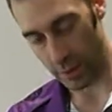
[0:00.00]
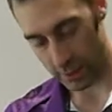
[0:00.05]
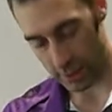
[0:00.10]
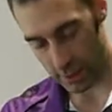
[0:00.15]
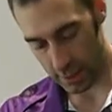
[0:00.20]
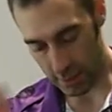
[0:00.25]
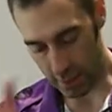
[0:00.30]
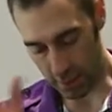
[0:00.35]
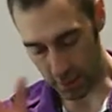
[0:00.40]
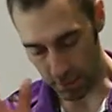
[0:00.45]
So
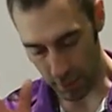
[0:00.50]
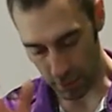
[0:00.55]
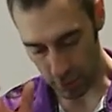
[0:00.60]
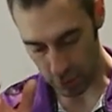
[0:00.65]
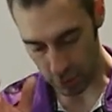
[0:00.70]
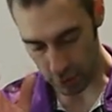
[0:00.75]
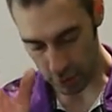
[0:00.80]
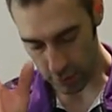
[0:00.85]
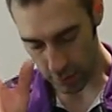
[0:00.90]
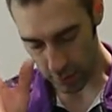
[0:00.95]
this is a
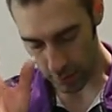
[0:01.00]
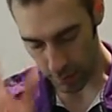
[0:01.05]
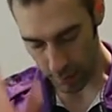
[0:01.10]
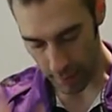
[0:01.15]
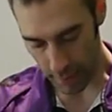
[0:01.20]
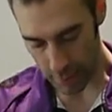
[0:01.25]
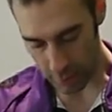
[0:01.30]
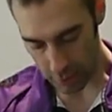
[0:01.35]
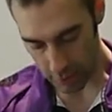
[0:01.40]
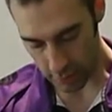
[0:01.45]
motion that the
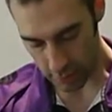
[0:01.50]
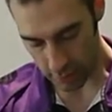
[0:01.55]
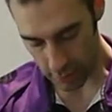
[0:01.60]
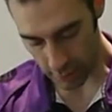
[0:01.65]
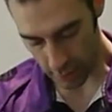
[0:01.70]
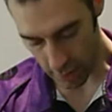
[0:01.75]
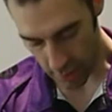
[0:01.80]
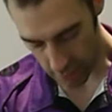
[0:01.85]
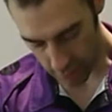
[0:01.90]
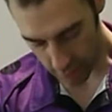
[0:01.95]
patient
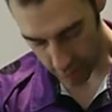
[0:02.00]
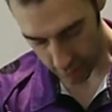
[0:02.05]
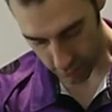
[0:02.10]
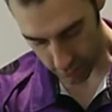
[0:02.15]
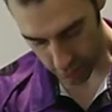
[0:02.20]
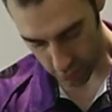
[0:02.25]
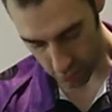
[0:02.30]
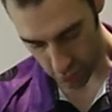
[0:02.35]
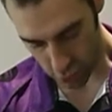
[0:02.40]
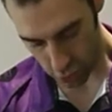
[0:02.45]
can't
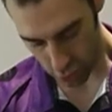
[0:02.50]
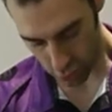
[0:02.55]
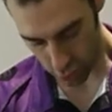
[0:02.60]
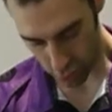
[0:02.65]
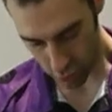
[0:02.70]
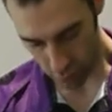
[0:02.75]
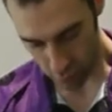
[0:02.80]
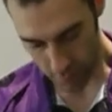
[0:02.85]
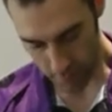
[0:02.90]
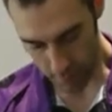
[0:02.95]
do,
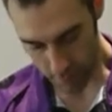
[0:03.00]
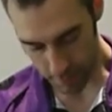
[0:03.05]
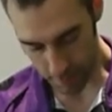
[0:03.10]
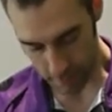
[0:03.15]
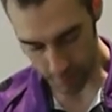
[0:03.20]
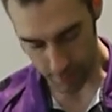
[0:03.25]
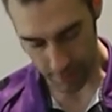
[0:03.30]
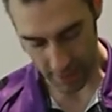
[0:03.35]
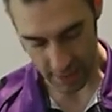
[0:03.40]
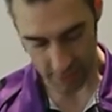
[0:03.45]
remember.
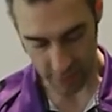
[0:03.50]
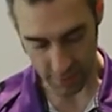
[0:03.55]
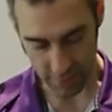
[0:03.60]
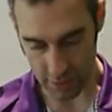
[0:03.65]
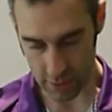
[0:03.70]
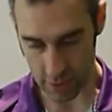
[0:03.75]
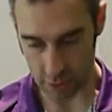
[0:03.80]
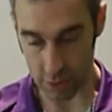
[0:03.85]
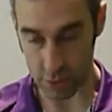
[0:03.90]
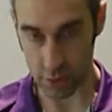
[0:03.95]
Passive
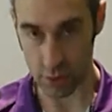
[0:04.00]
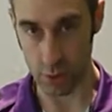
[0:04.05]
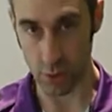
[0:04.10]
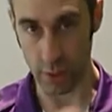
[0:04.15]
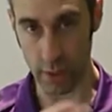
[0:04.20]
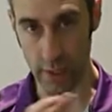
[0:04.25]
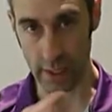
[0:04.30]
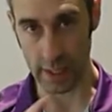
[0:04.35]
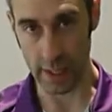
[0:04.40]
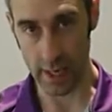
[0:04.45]
physiological
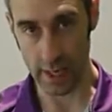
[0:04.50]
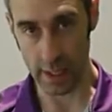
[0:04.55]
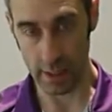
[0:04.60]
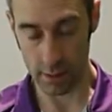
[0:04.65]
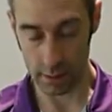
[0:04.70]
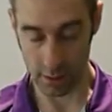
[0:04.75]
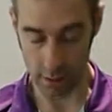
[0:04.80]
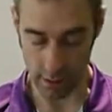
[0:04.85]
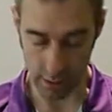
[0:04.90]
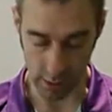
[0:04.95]
they
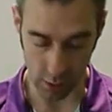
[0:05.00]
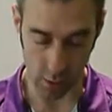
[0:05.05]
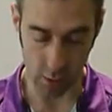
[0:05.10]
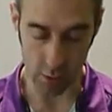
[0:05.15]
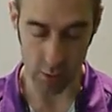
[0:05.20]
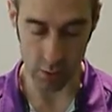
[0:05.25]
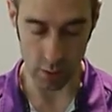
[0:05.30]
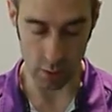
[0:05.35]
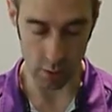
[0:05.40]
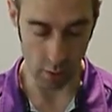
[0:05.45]
can, so they
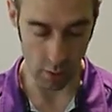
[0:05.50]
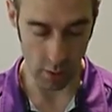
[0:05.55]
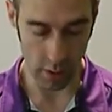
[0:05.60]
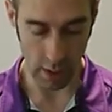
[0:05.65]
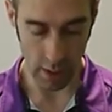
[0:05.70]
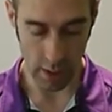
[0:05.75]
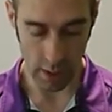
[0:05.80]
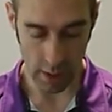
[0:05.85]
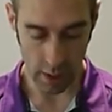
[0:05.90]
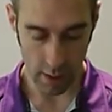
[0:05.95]
could do
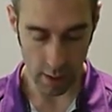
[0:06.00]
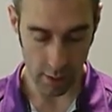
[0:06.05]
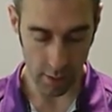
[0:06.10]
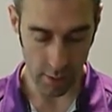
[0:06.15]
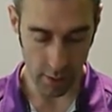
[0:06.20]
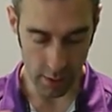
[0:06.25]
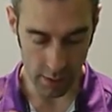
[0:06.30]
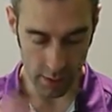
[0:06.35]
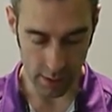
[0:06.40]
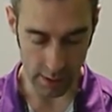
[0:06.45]

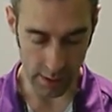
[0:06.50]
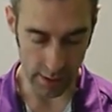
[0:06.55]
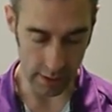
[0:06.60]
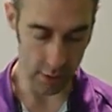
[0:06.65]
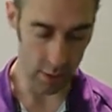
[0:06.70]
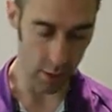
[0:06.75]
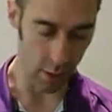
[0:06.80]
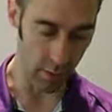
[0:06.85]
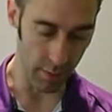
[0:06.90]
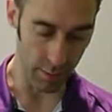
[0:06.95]
the
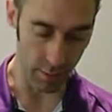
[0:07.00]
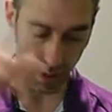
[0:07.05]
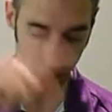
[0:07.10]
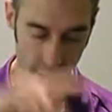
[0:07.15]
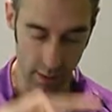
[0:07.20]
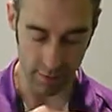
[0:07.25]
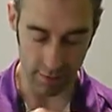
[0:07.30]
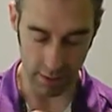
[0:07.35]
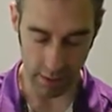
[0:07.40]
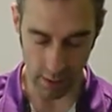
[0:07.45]
techniques that are in my
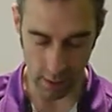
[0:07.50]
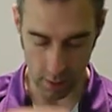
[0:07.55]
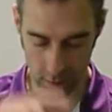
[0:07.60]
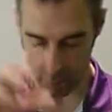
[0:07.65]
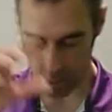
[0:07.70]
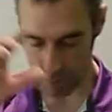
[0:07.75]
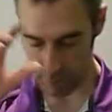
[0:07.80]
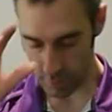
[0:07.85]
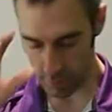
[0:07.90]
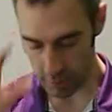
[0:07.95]
other
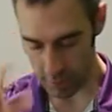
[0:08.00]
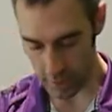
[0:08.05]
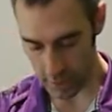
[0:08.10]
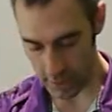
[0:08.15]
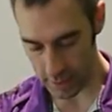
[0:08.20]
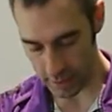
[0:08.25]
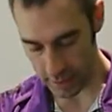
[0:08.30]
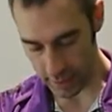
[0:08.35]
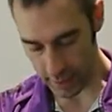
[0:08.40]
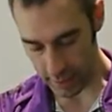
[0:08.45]
videos, but
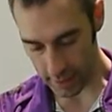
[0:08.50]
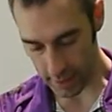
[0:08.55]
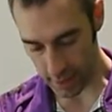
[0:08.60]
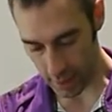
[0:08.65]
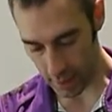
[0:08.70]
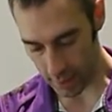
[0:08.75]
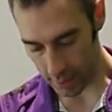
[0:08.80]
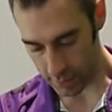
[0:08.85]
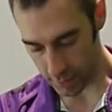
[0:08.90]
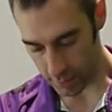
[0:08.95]
these they
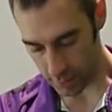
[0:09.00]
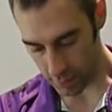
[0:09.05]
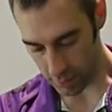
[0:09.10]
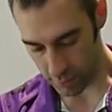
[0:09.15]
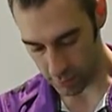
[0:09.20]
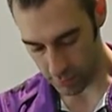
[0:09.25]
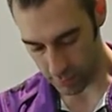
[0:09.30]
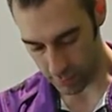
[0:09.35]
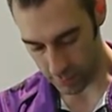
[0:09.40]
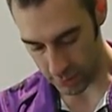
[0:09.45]
can't do
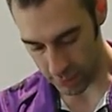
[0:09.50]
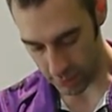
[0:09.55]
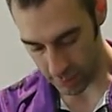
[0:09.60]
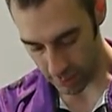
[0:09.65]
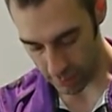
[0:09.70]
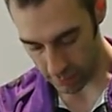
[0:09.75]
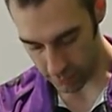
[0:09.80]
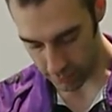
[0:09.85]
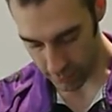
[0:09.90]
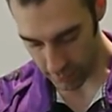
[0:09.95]
for
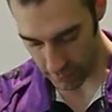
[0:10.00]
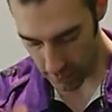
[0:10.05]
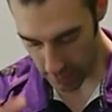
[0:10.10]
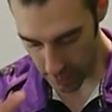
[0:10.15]
themselves.